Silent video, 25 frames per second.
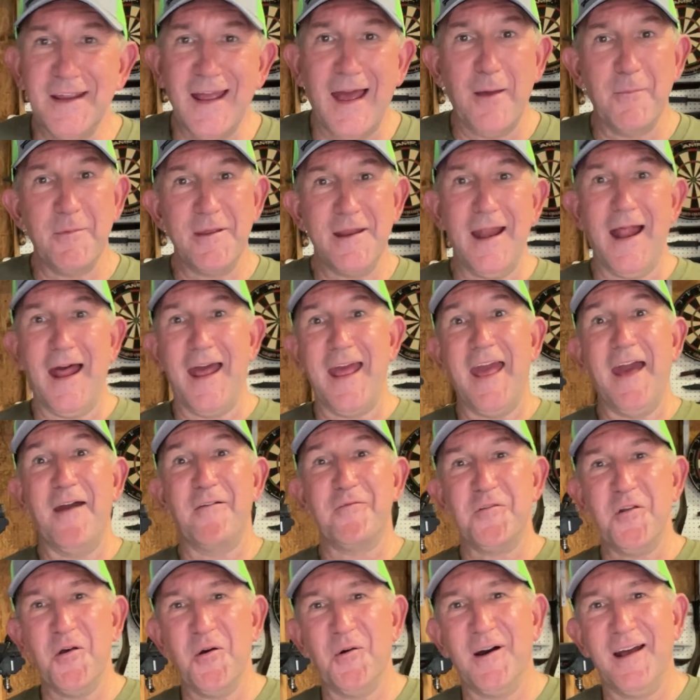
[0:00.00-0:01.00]
I mean, I
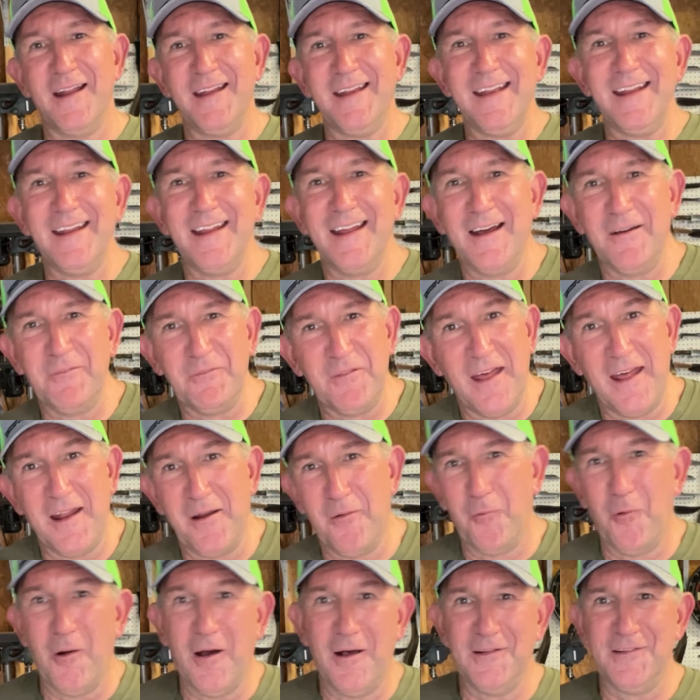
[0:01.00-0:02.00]
have no idea. I'm not a
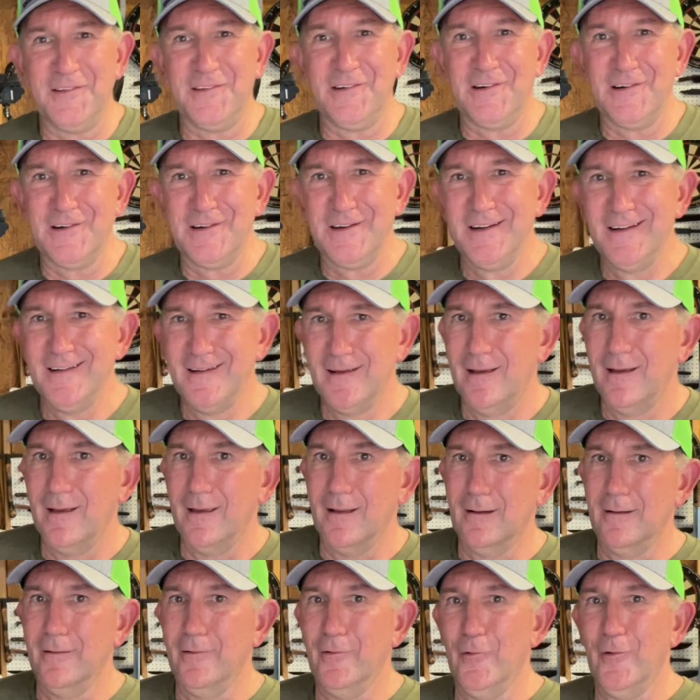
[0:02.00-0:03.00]
welder.
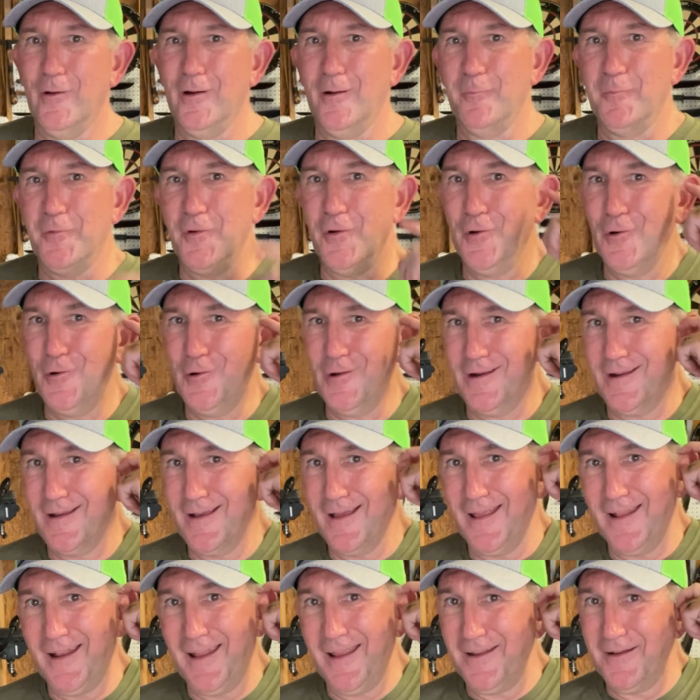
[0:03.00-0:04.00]
I don't know what I'm doing,
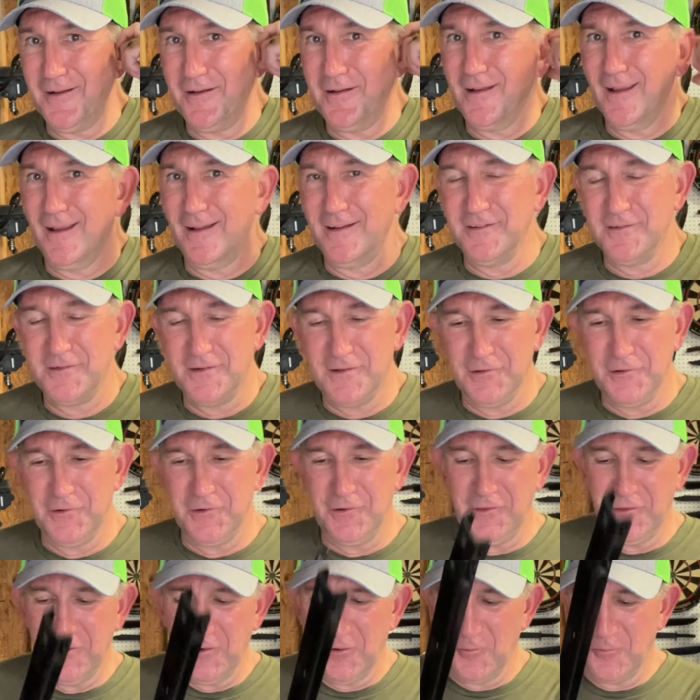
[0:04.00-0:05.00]
and I
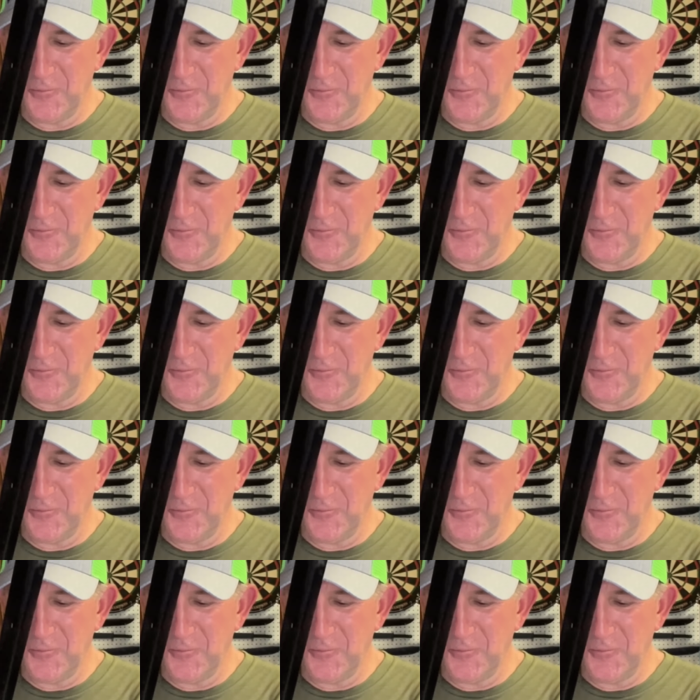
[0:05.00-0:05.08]
clearly don't